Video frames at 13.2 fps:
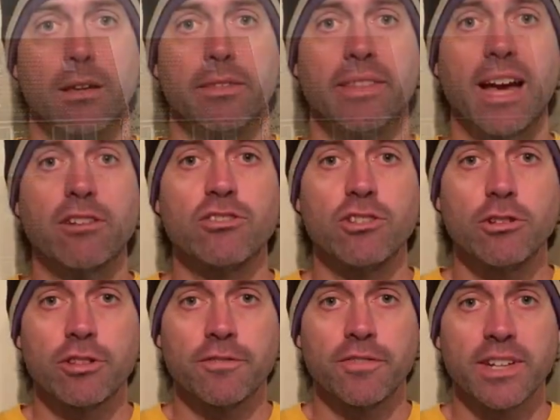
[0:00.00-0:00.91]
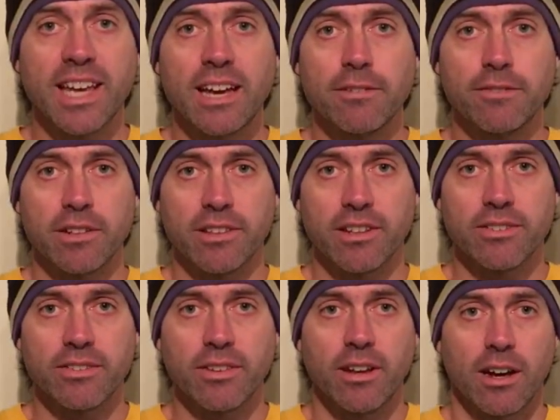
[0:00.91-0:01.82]
Now, due to
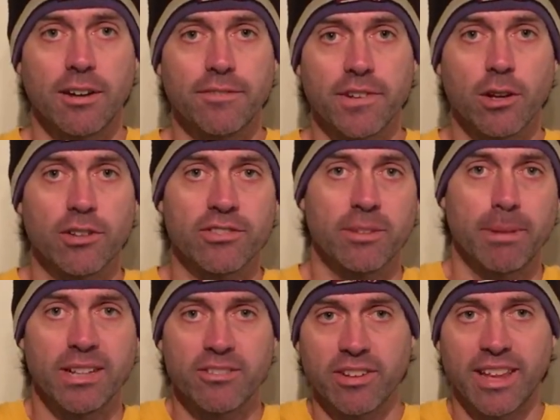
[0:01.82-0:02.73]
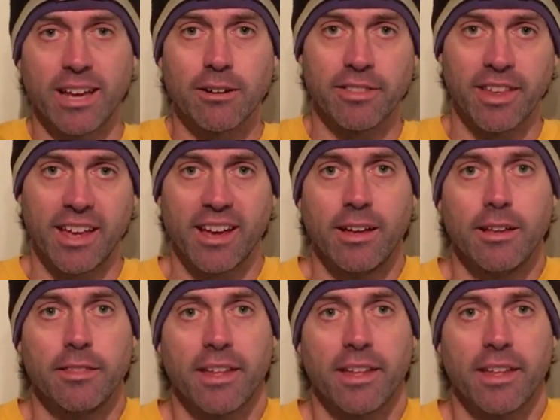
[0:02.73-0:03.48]
forgetfulness, I forgot to mention out there